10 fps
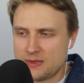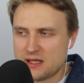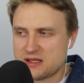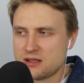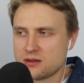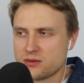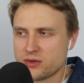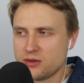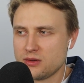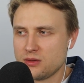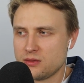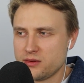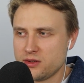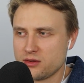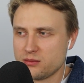
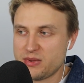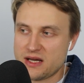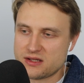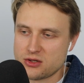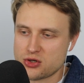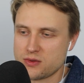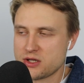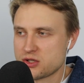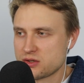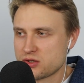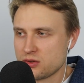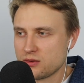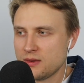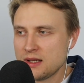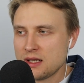real bad situation.
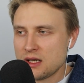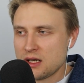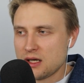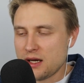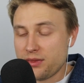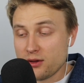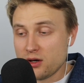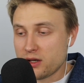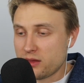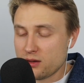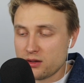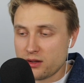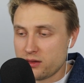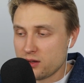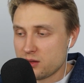So I thought
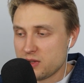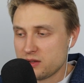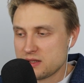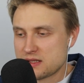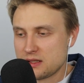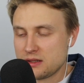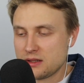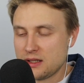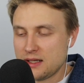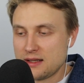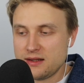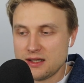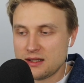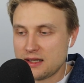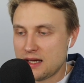about this, and at
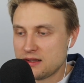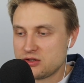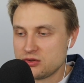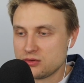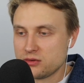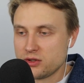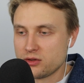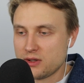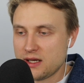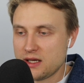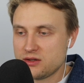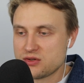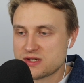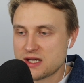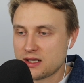the end I had
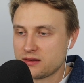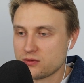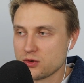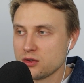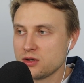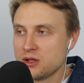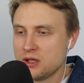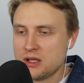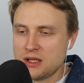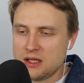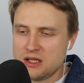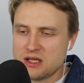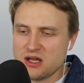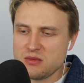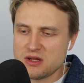to sack the rook.
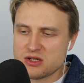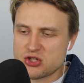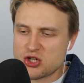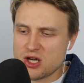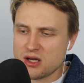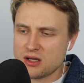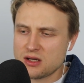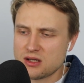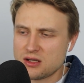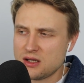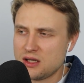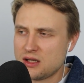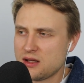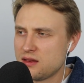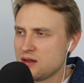He gave me this check,
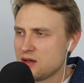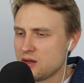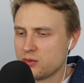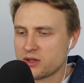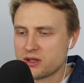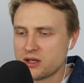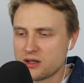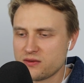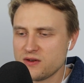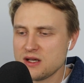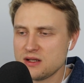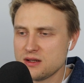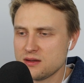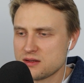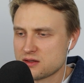and I think I went king f8.
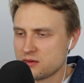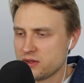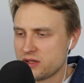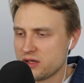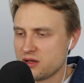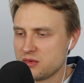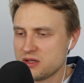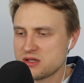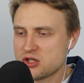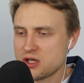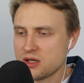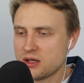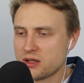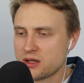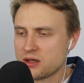Yeah, that's correct. He gave me this
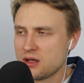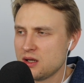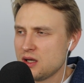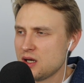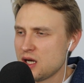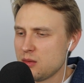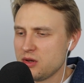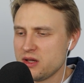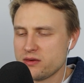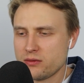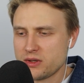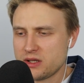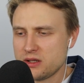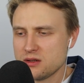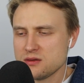check, and I believe I went
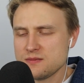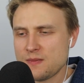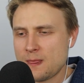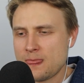here.